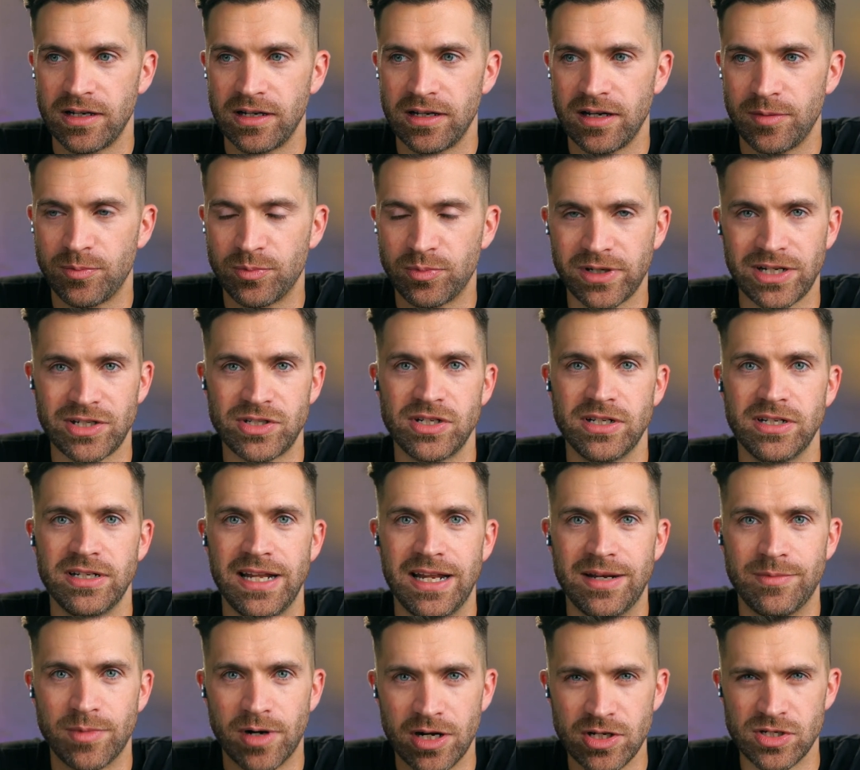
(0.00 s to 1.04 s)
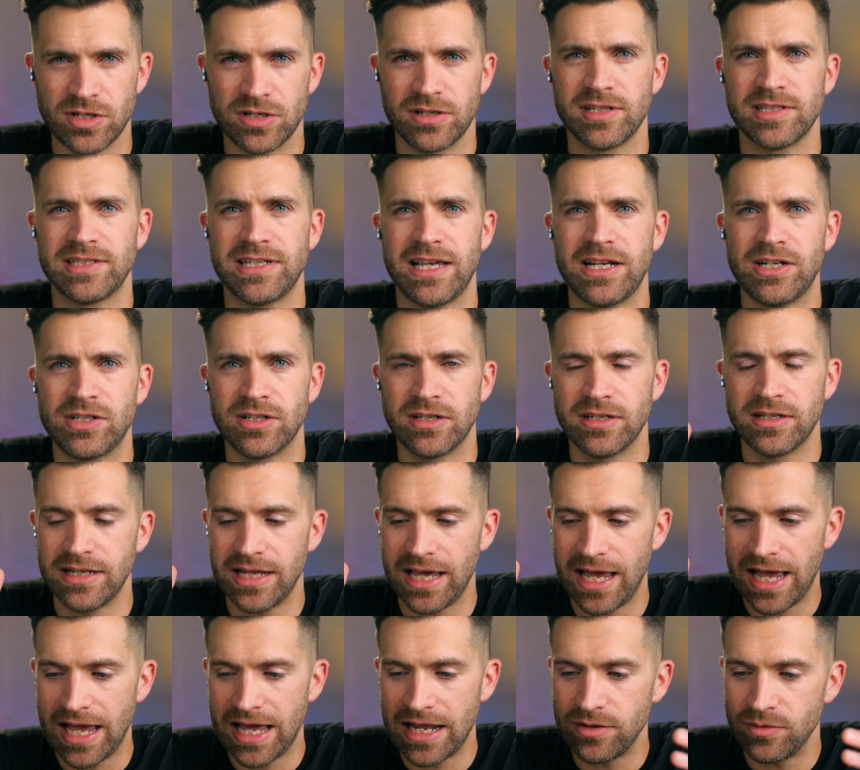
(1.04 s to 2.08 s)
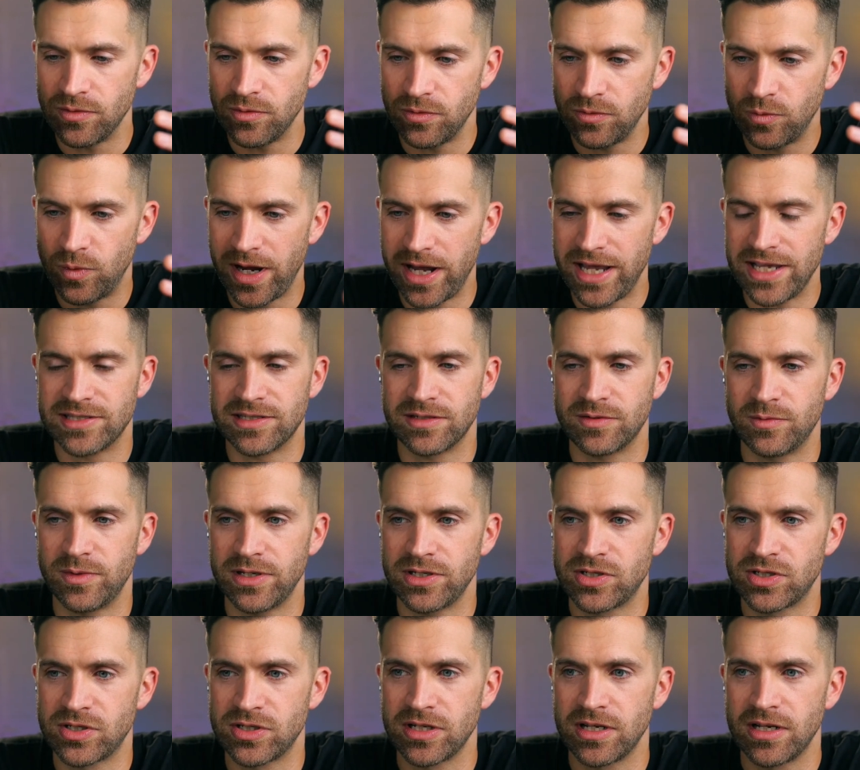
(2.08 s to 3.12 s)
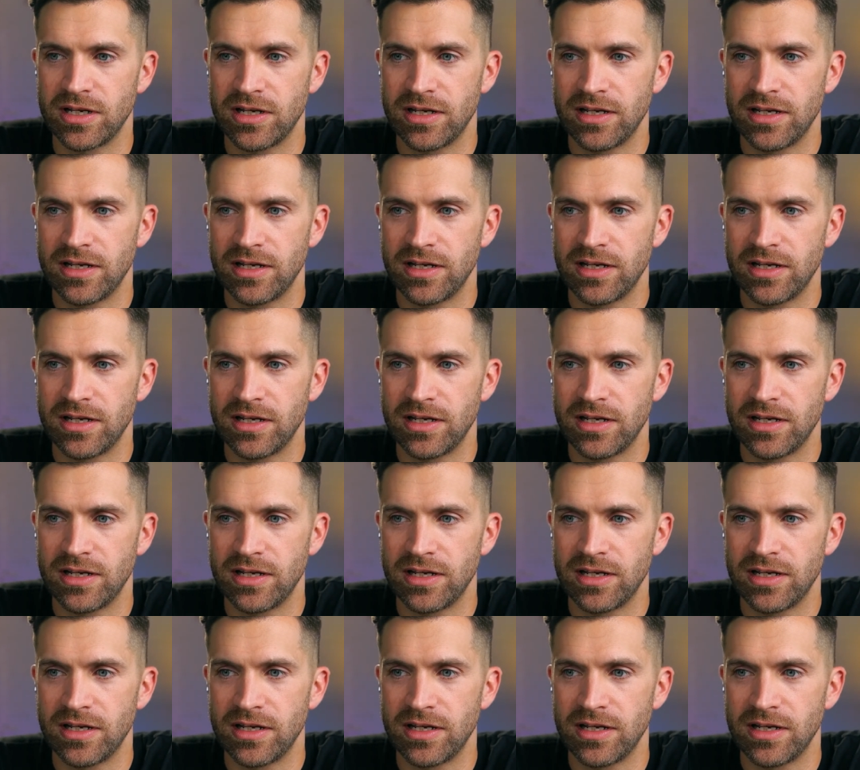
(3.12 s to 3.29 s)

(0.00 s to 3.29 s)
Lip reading: oppression and marginalization and ways in which